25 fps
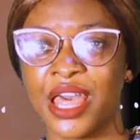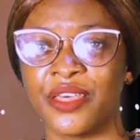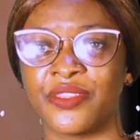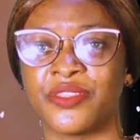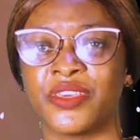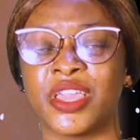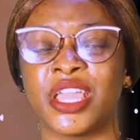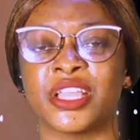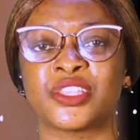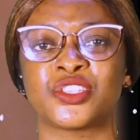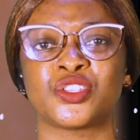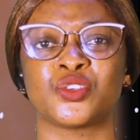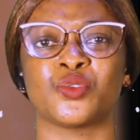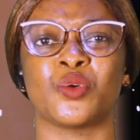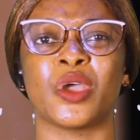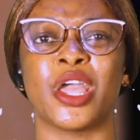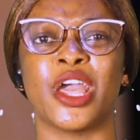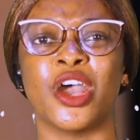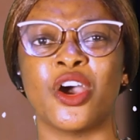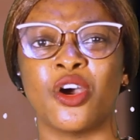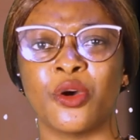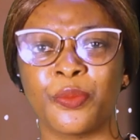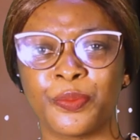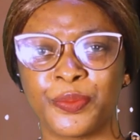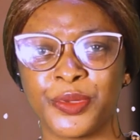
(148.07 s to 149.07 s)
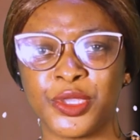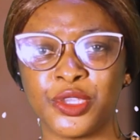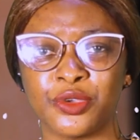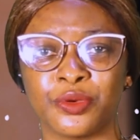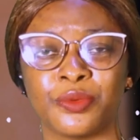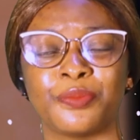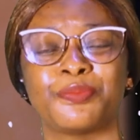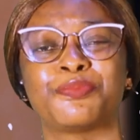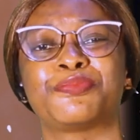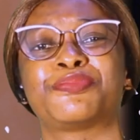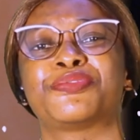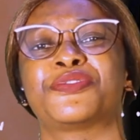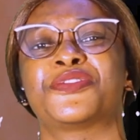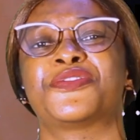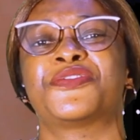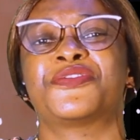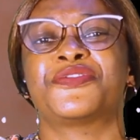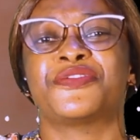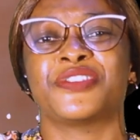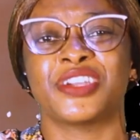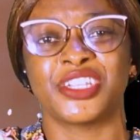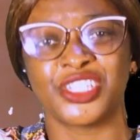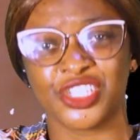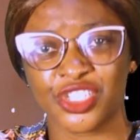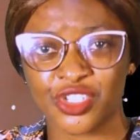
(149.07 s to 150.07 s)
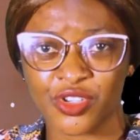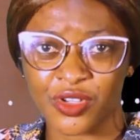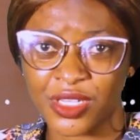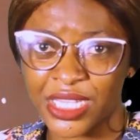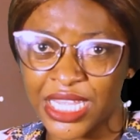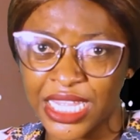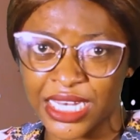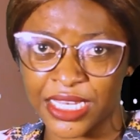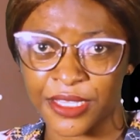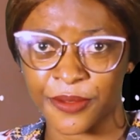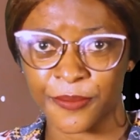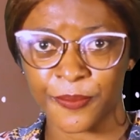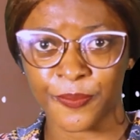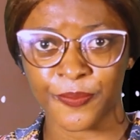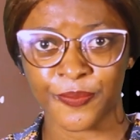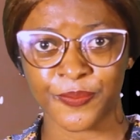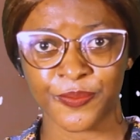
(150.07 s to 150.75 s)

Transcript: there to help you professionally.